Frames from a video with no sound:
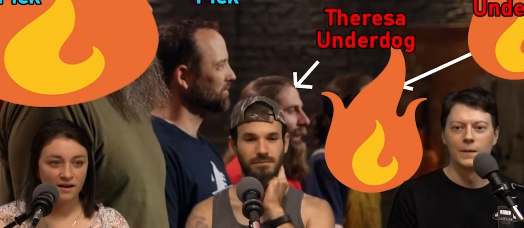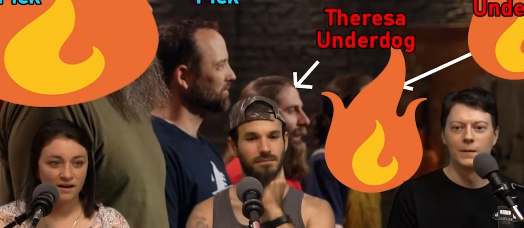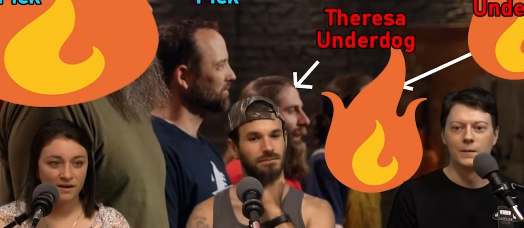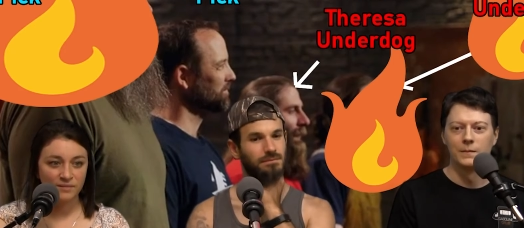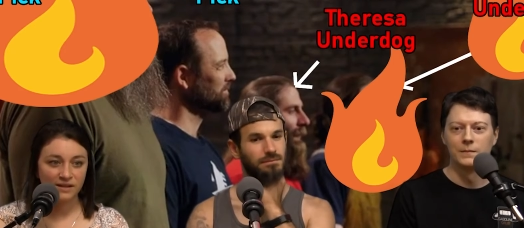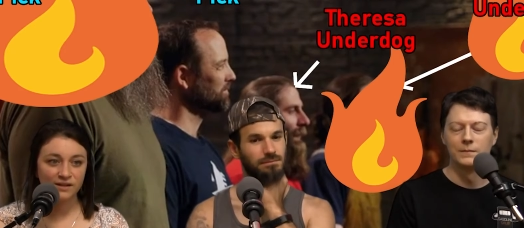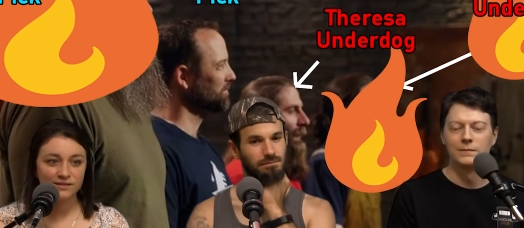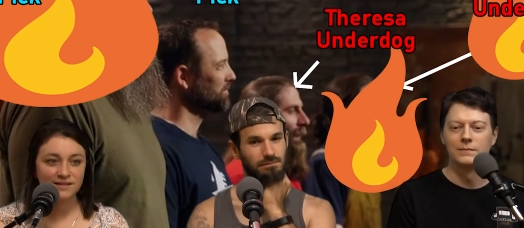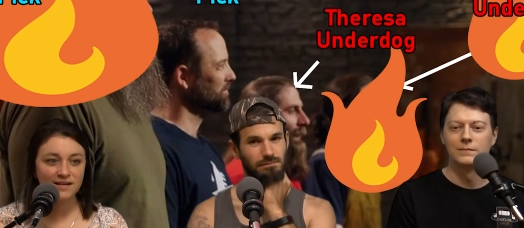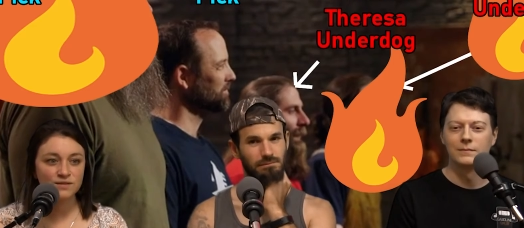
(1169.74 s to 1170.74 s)
Speaker 1: Um, the
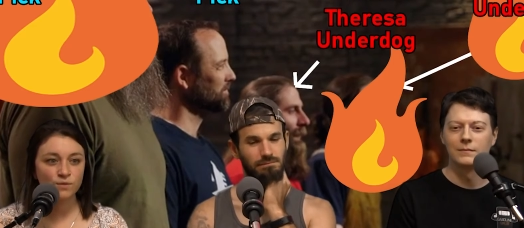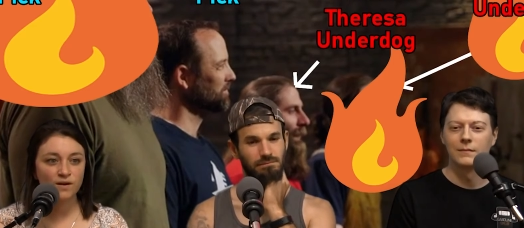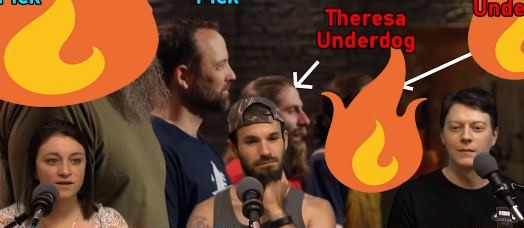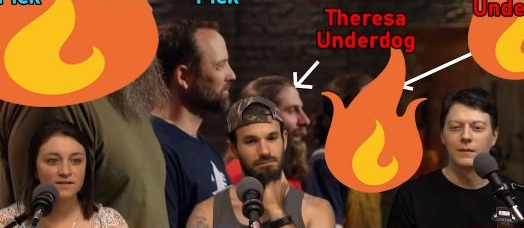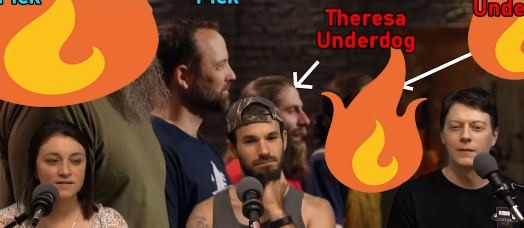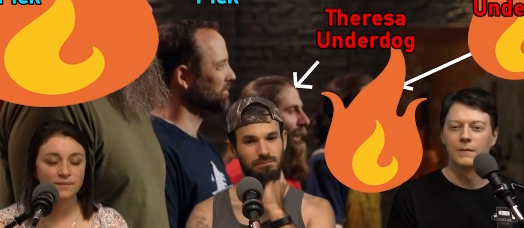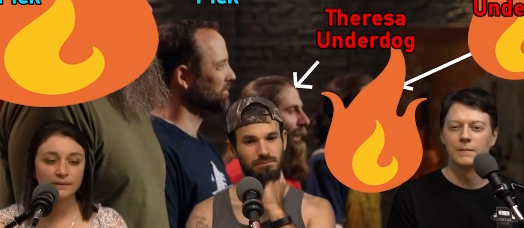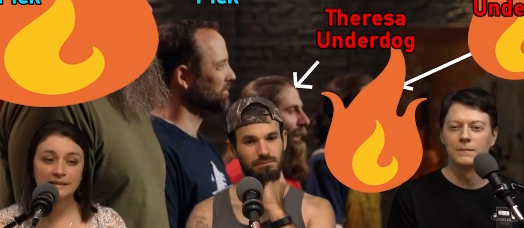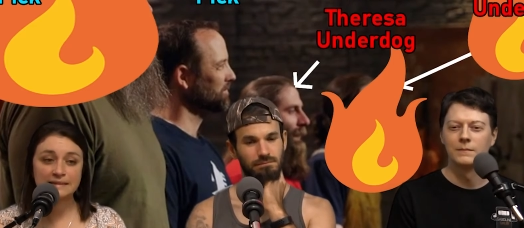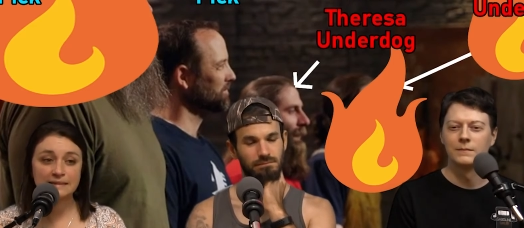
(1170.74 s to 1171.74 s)
kill test was a
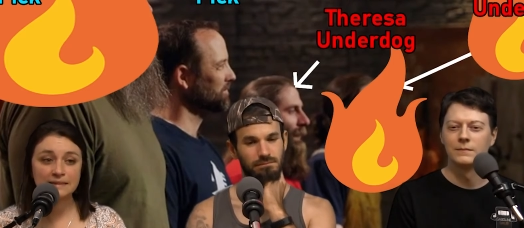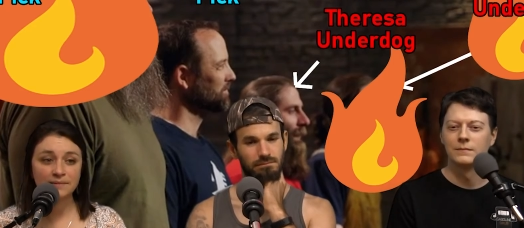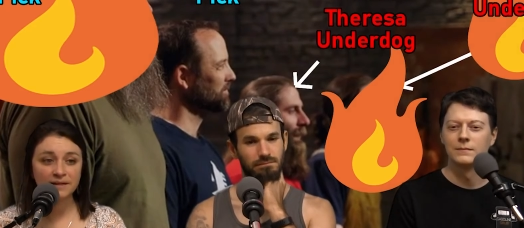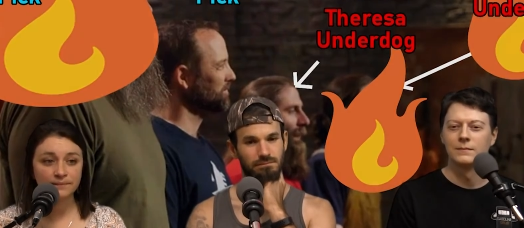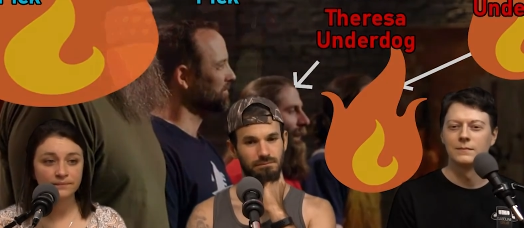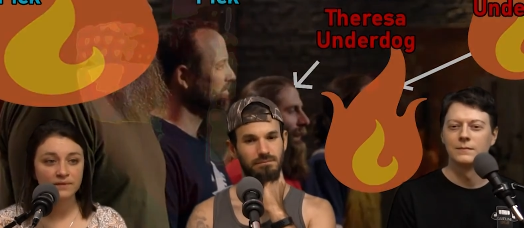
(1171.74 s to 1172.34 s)
ballistics dummy.